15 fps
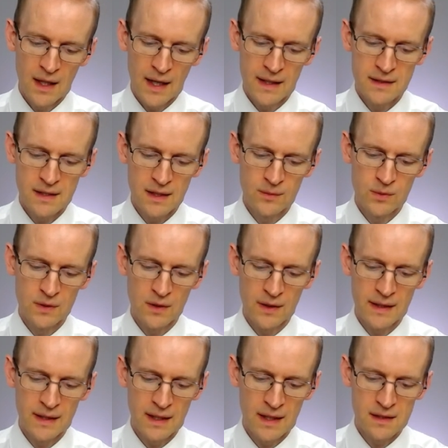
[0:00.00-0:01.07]
And he will not
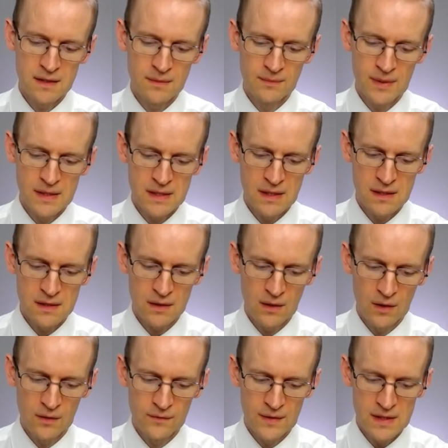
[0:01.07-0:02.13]
engage in business
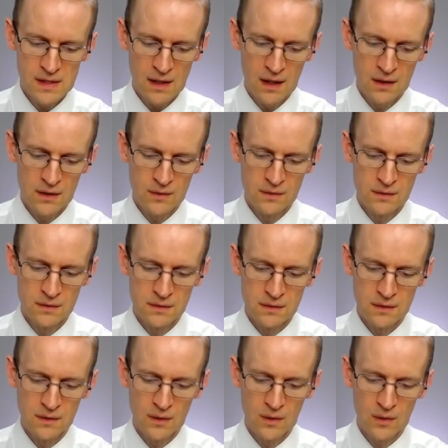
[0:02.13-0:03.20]
of his own
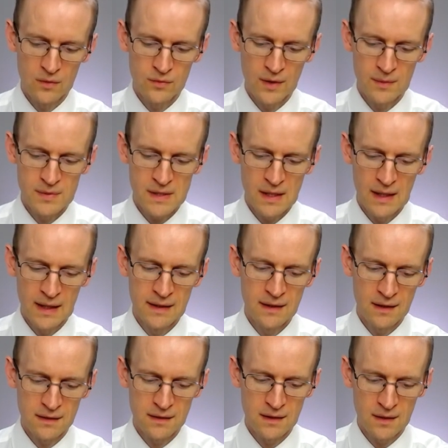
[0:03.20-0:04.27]
or represent any
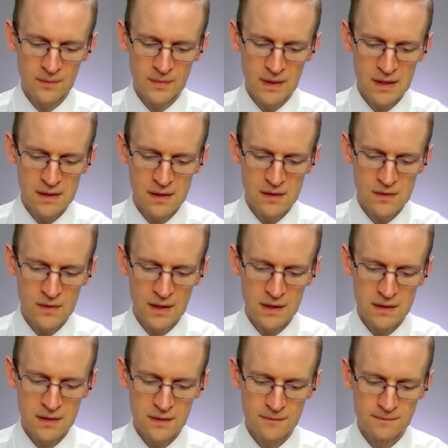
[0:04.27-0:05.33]
other company's
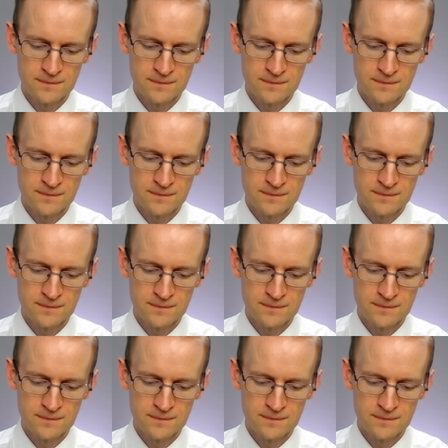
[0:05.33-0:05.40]
interest.